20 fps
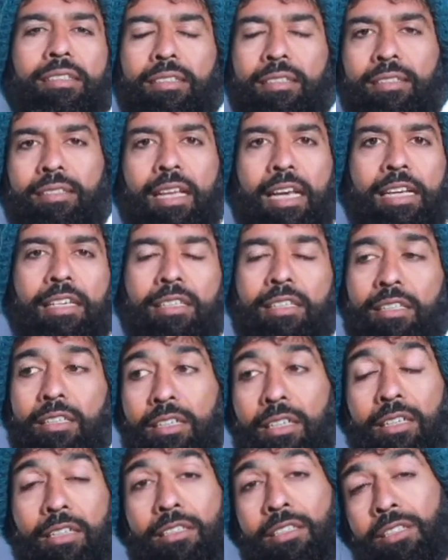and the
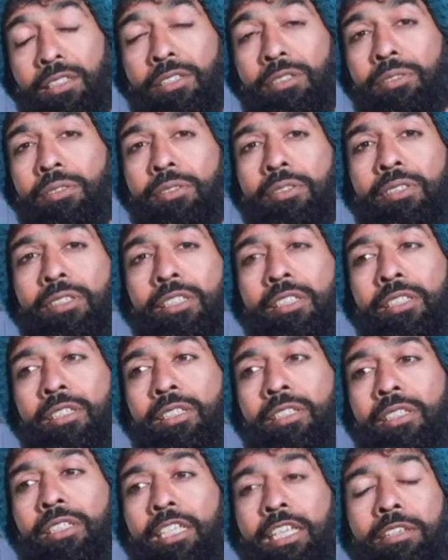cycle continues in
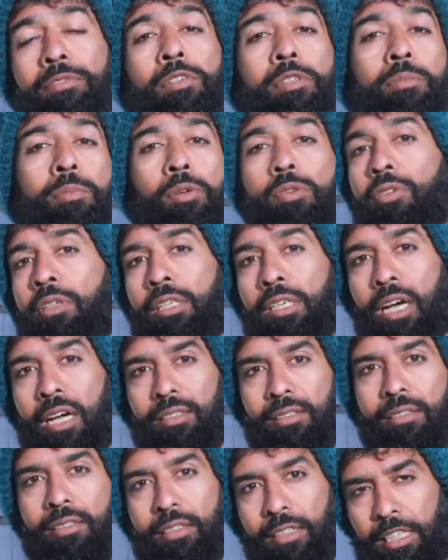an even more
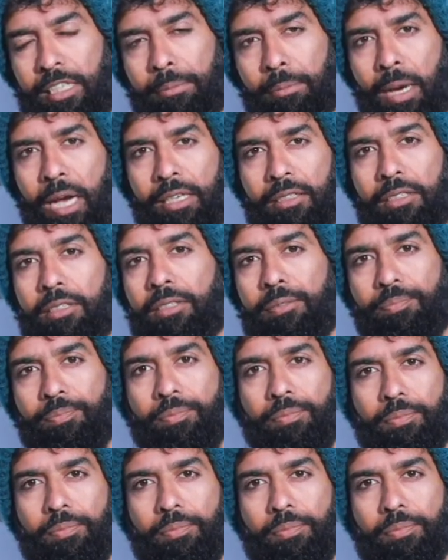dastardly manner.